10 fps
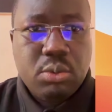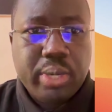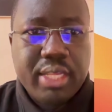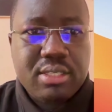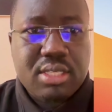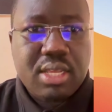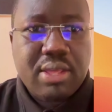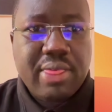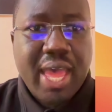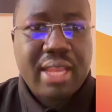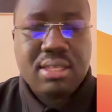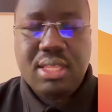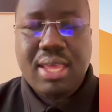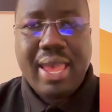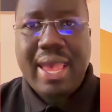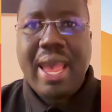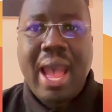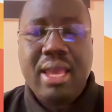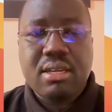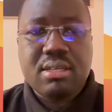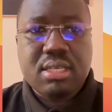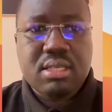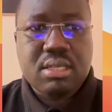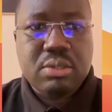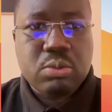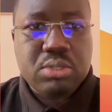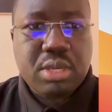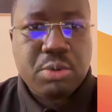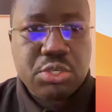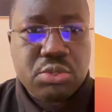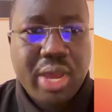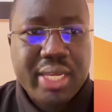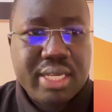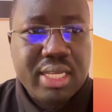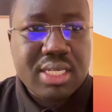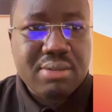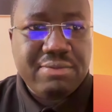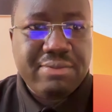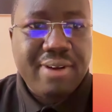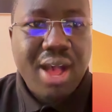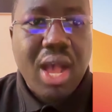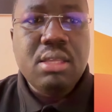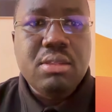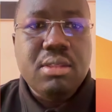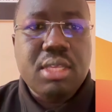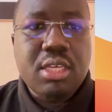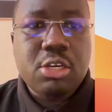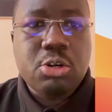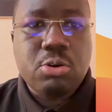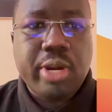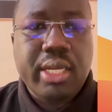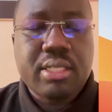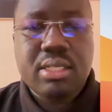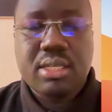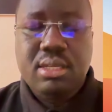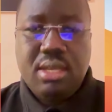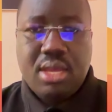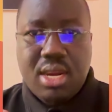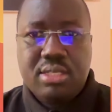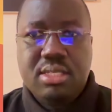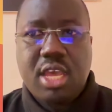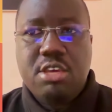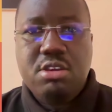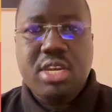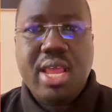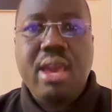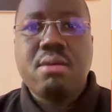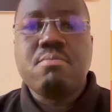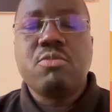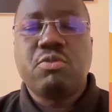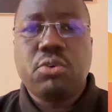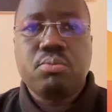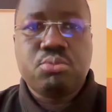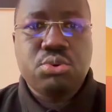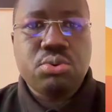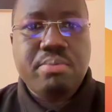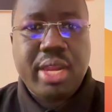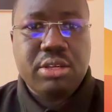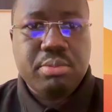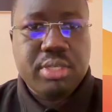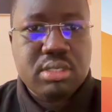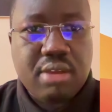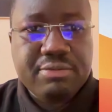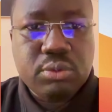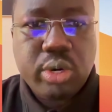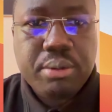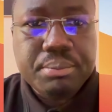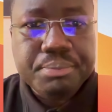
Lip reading: we can see that the AI assistant was able to identify the correct SKU name from Breww Management Software.